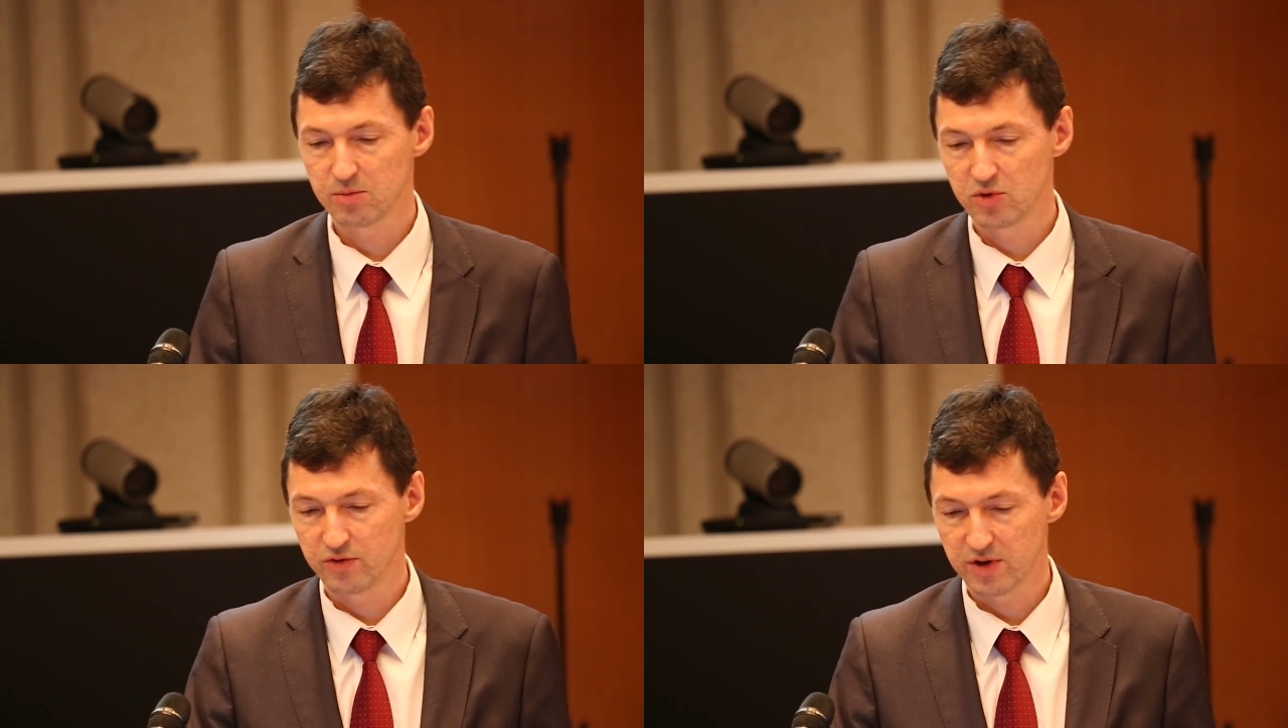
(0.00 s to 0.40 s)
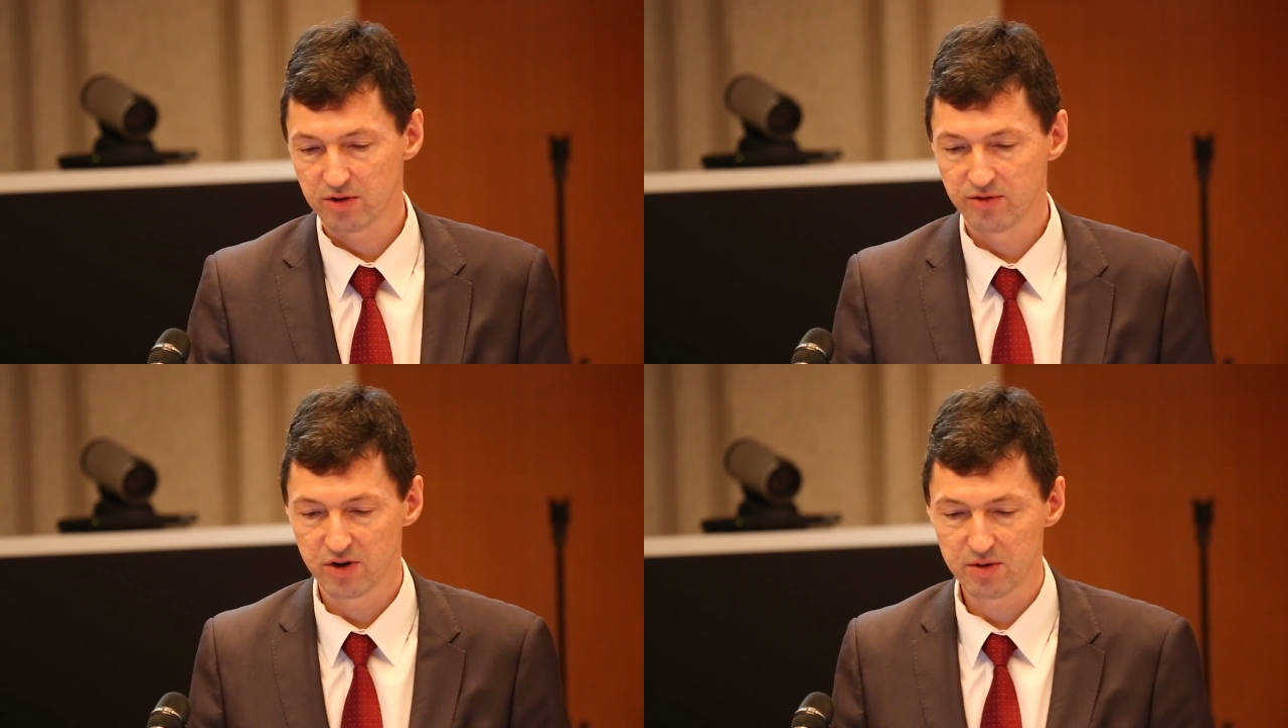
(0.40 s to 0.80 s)

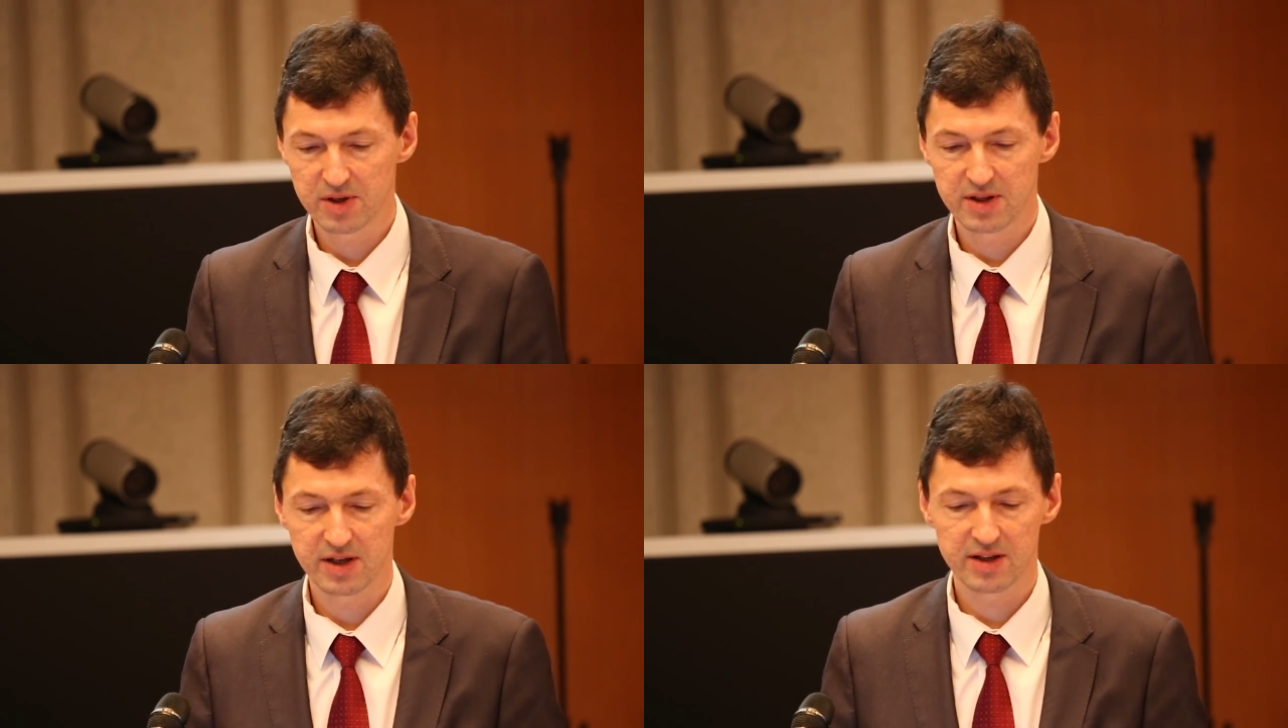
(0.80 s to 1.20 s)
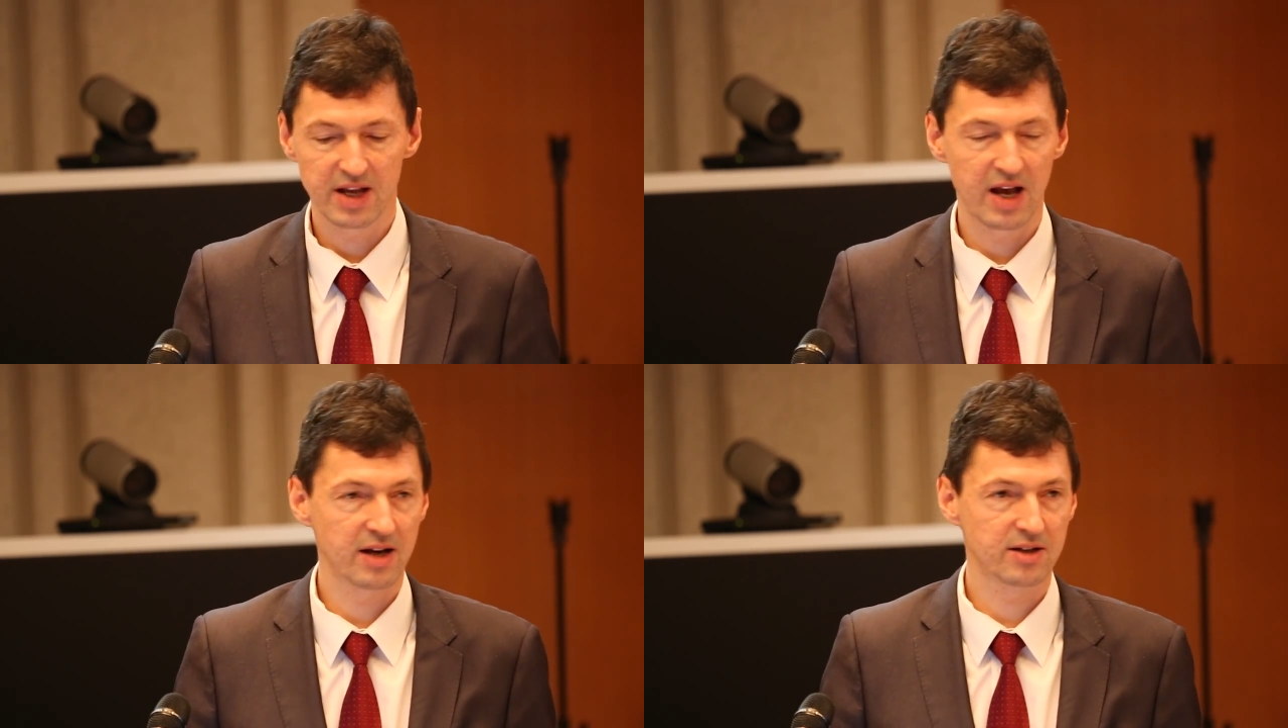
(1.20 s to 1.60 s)
removing formatting
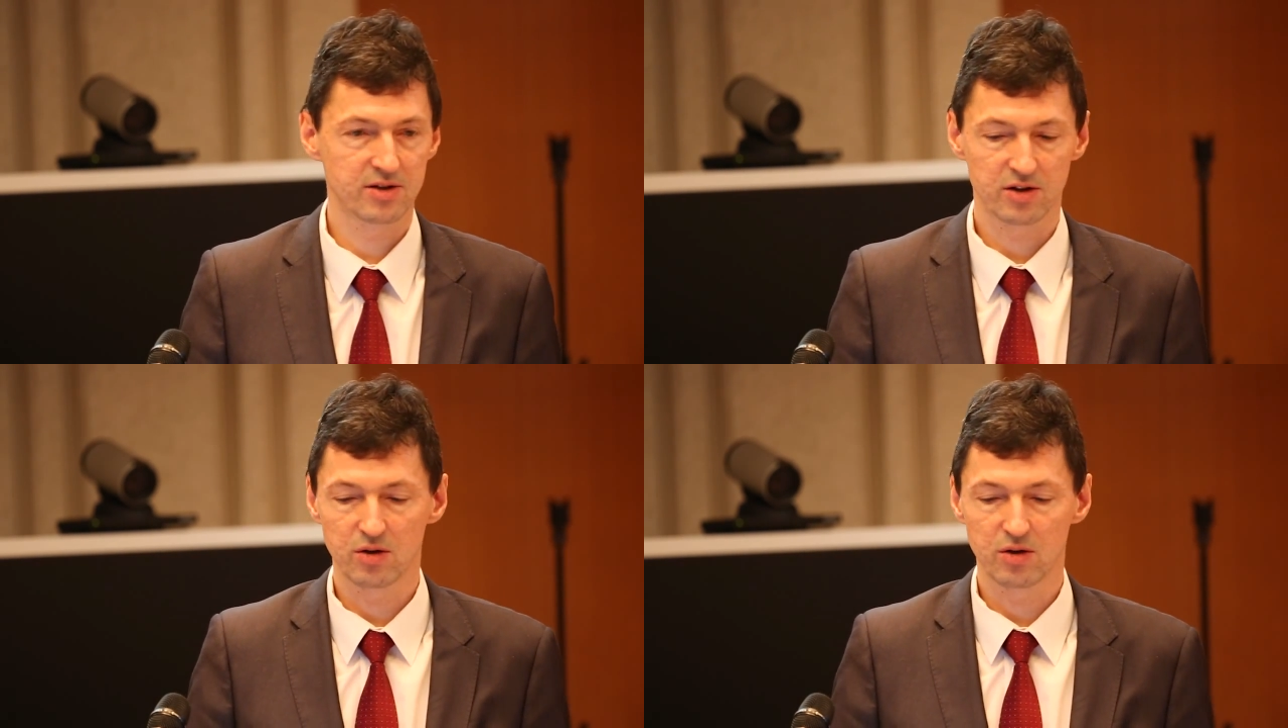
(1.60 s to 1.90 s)
tags,